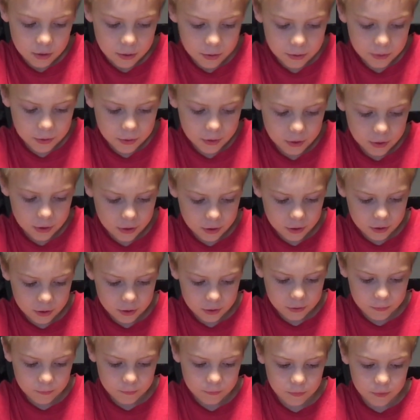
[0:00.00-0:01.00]

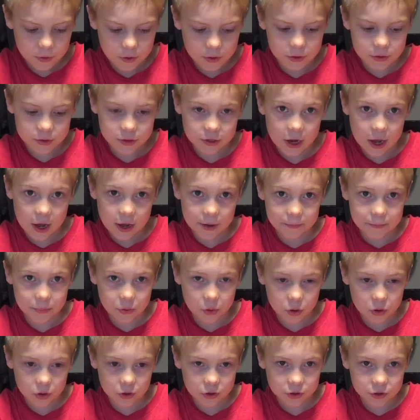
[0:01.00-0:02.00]
the
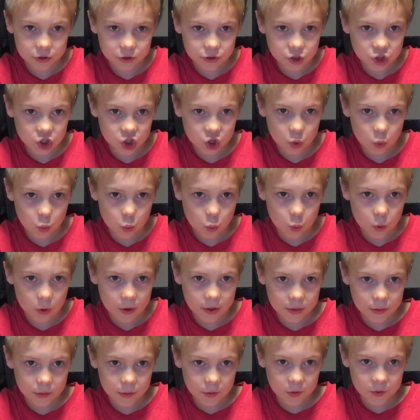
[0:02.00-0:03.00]
tadpoles
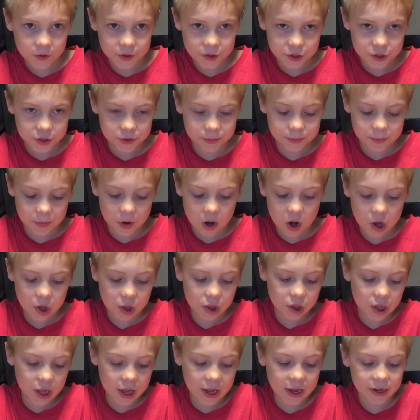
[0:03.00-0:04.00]
with
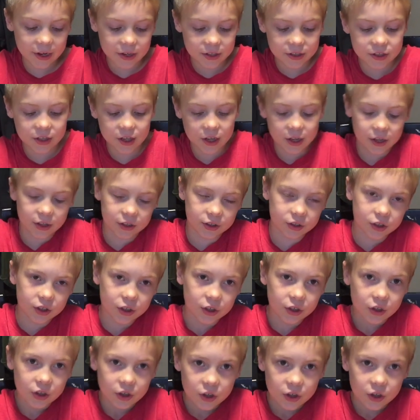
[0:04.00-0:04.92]
small legs and